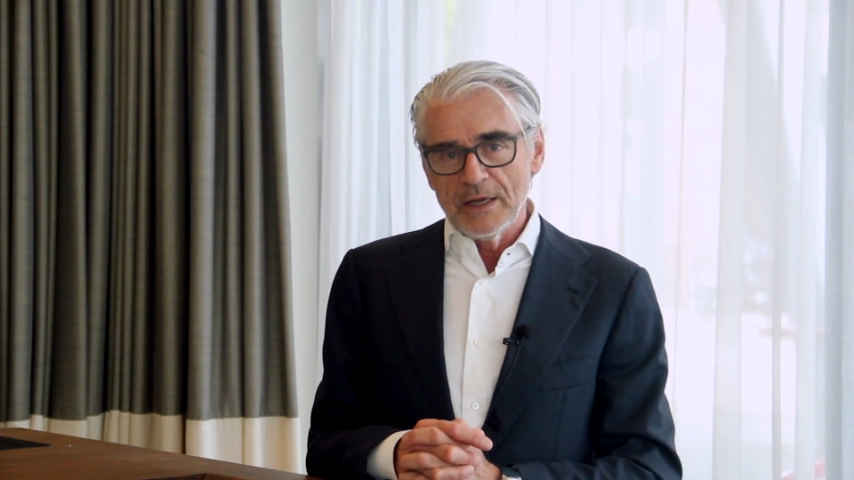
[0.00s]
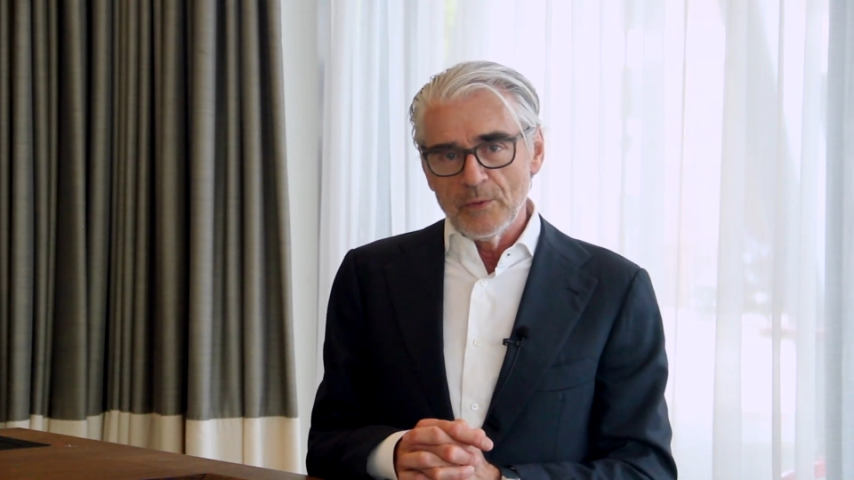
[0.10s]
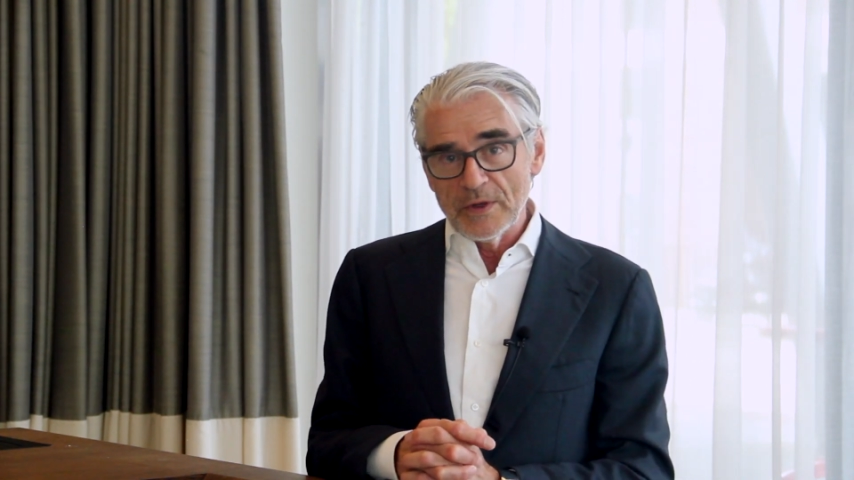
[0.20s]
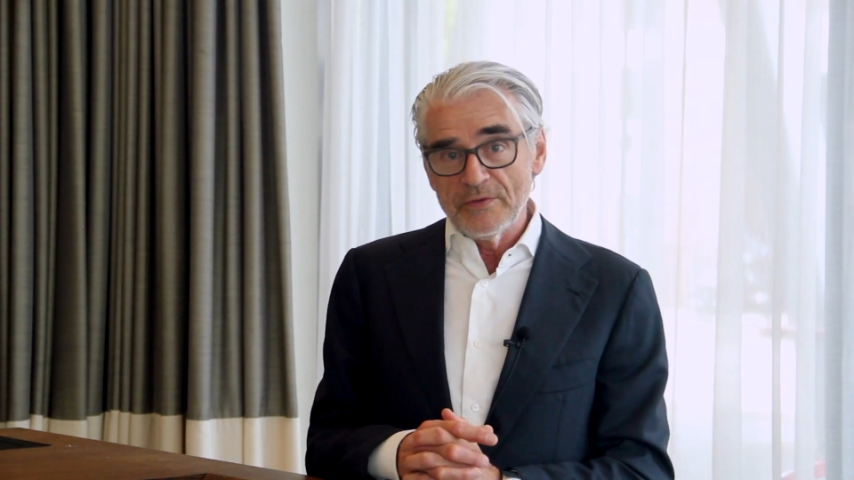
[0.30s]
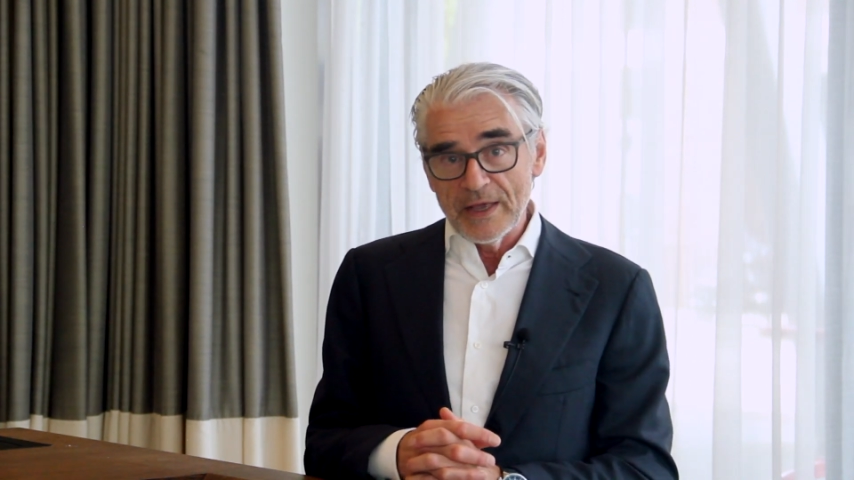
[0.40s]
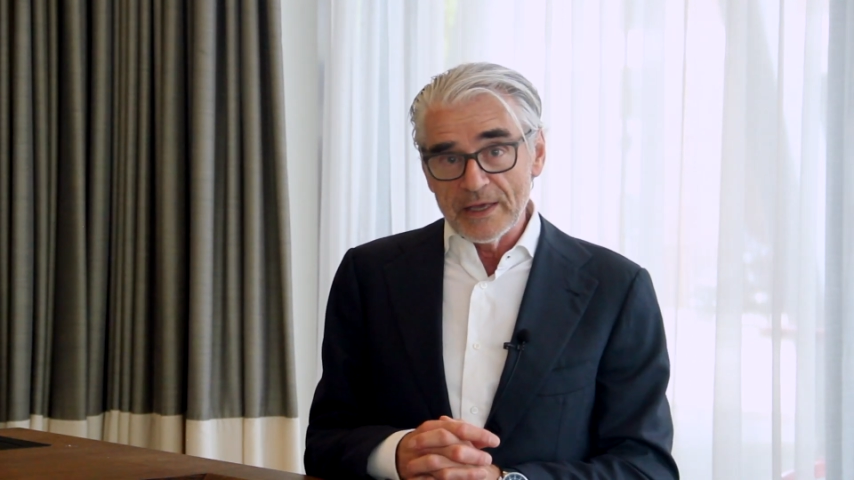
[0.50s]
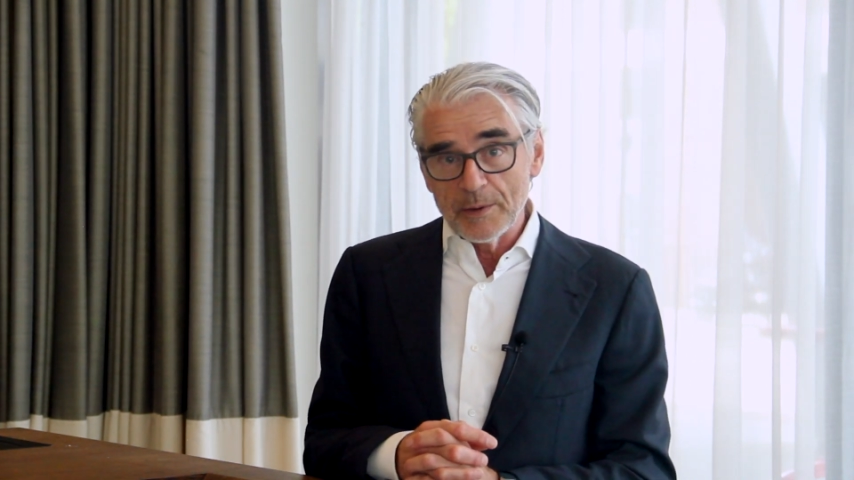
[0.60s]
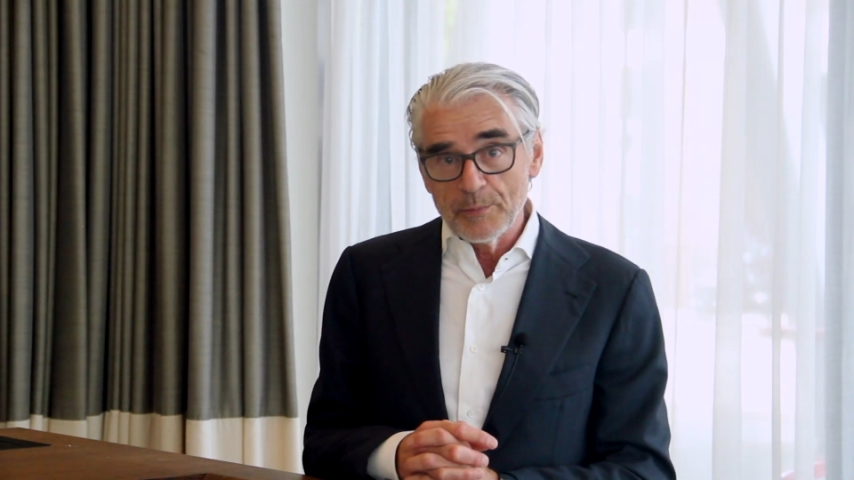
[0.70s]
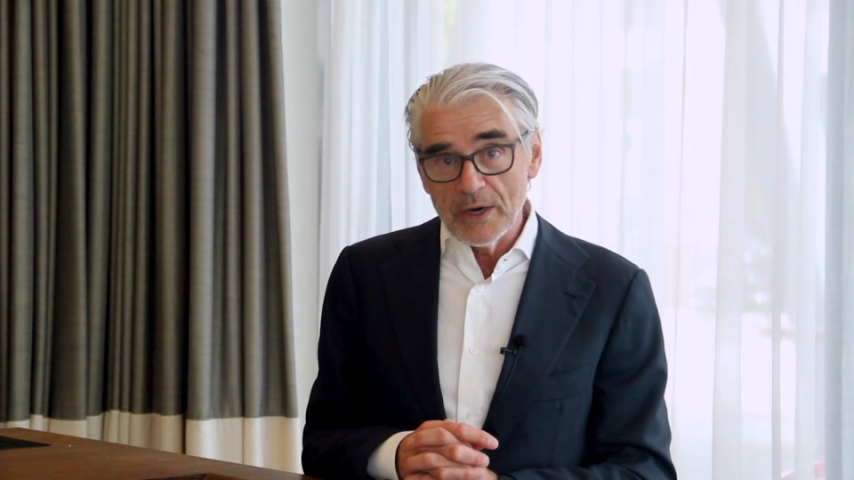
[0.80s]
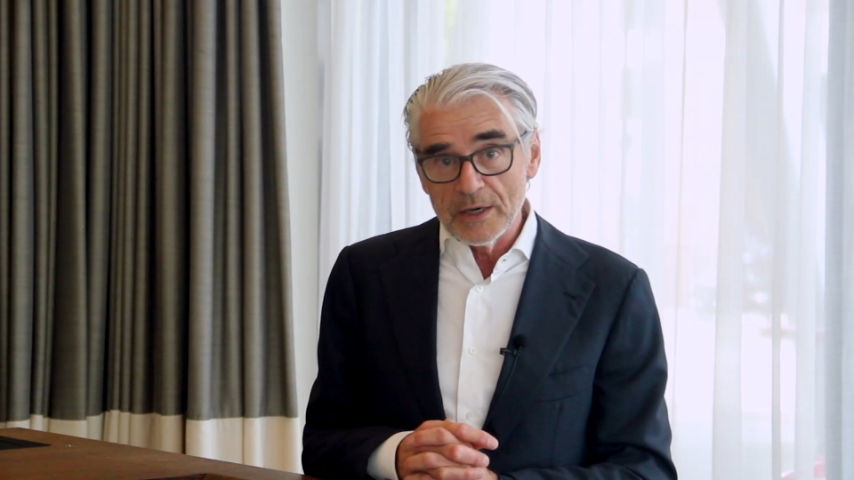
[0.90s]
when
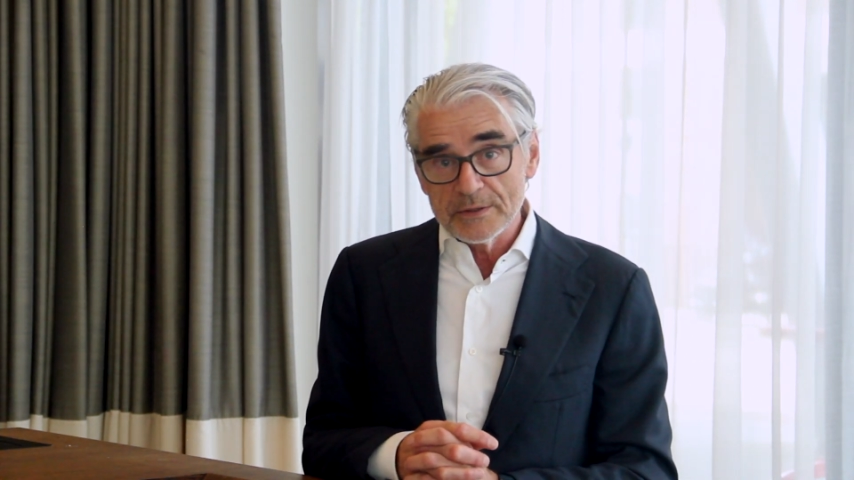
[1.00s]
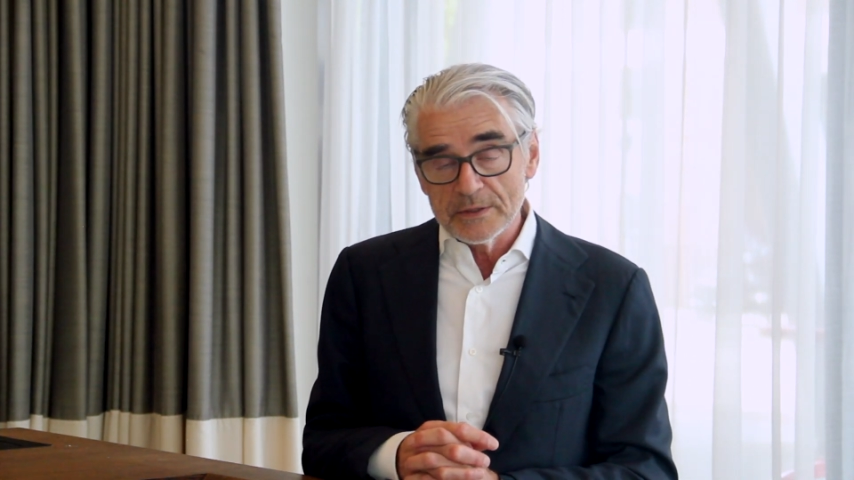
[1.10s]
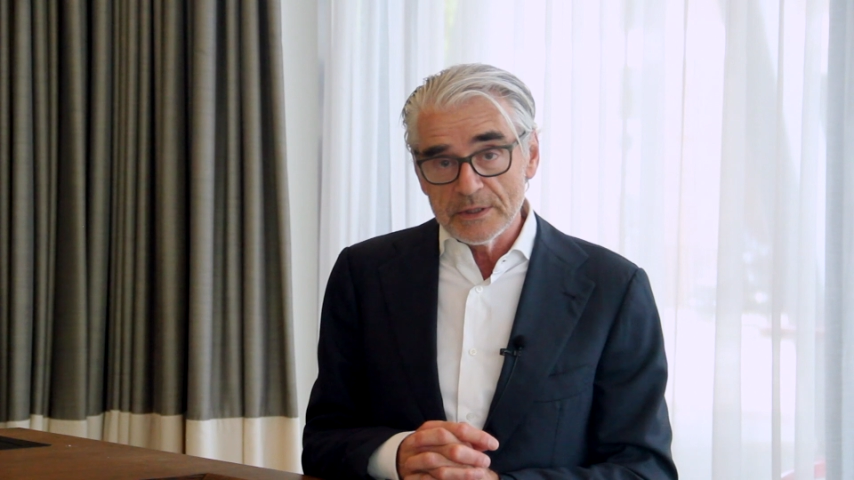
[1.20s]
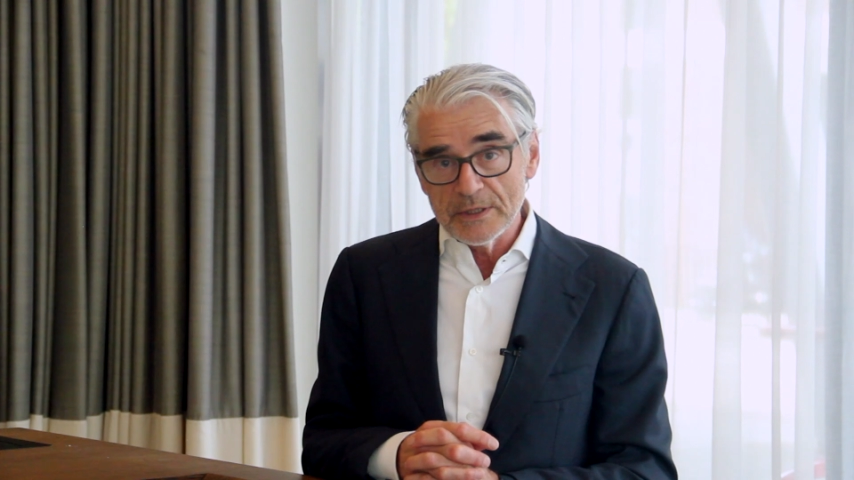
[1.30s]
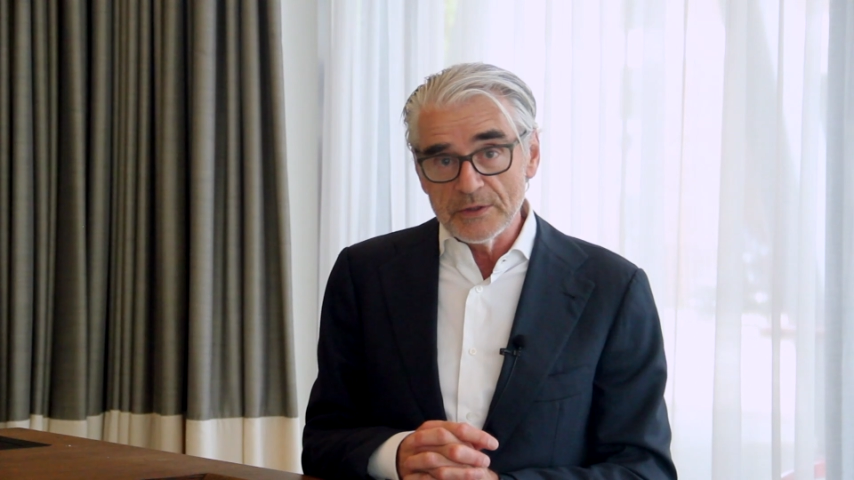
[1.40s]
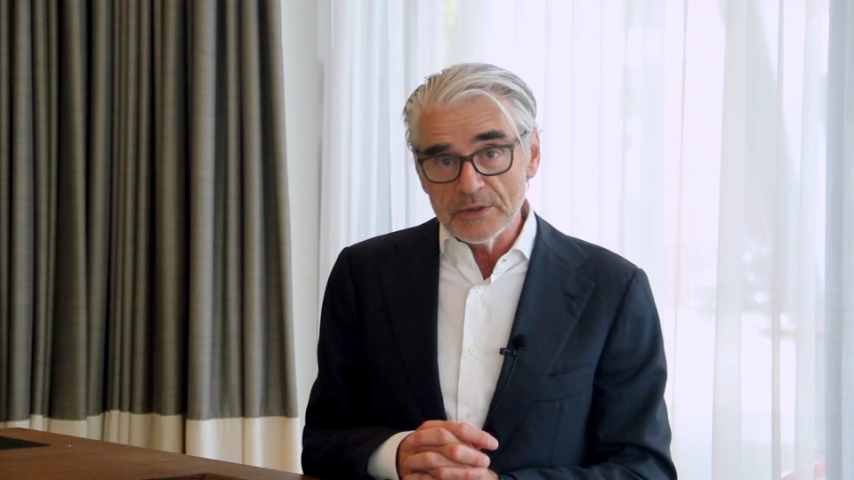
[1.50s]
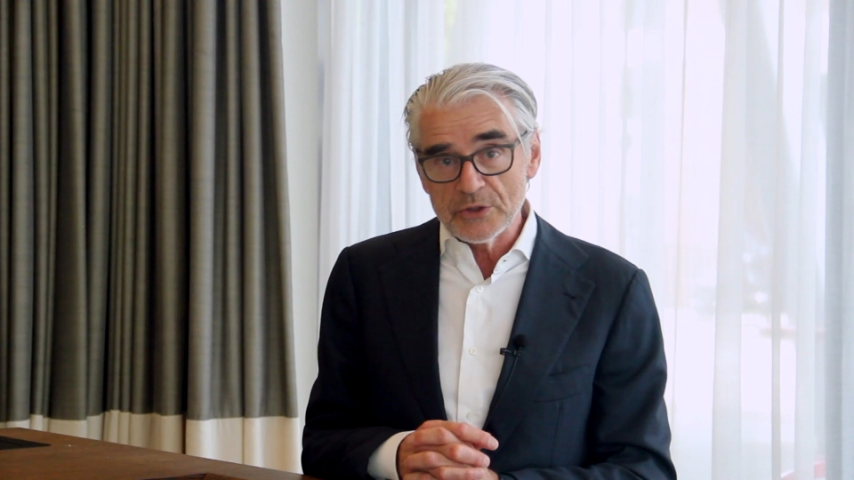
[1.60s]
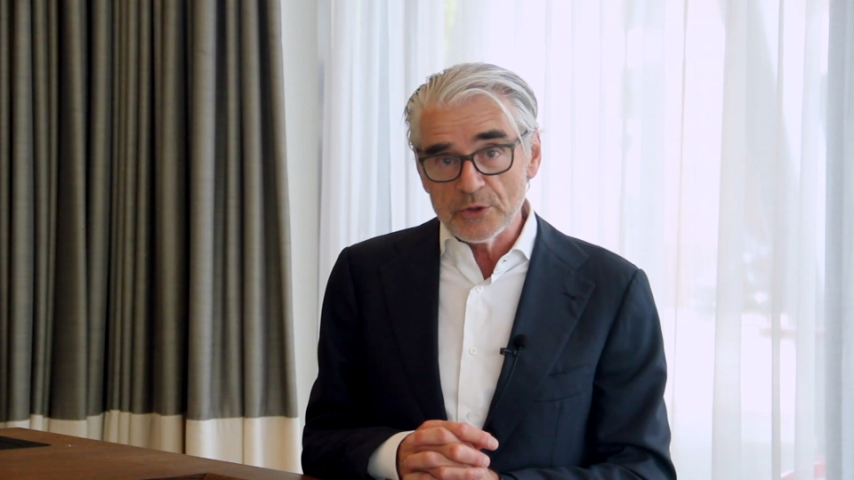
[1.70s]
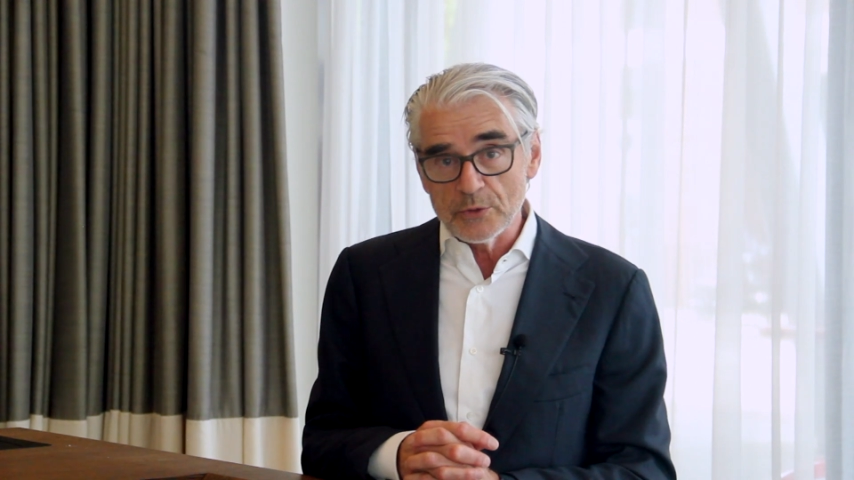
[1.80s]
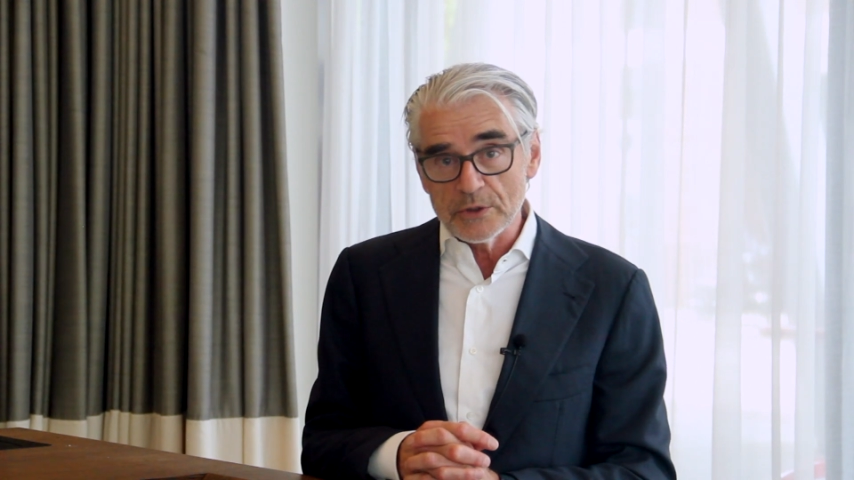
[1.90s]
taking part in
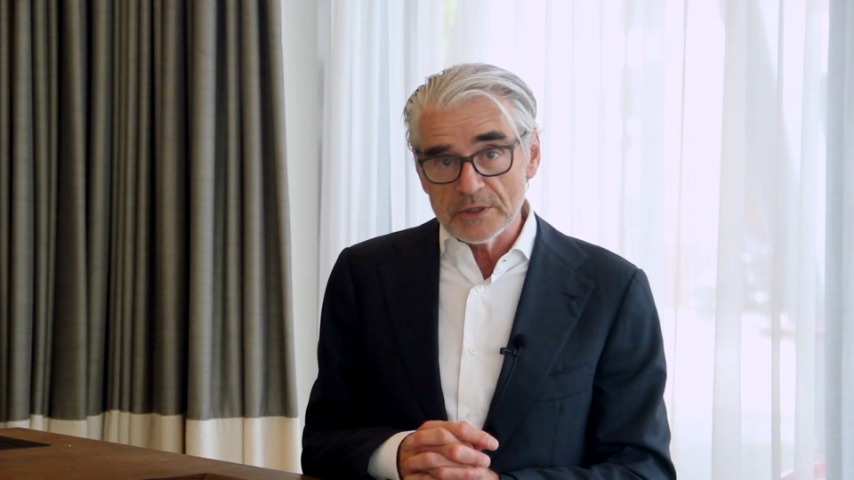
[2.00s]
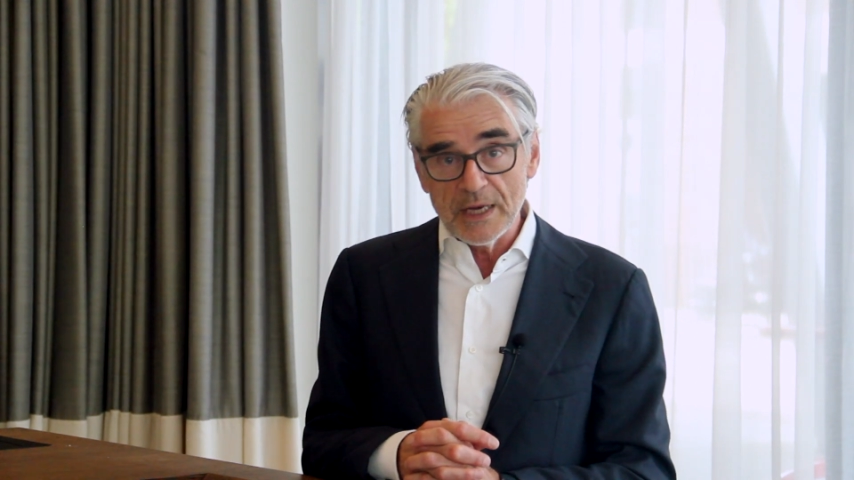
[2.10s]
this course.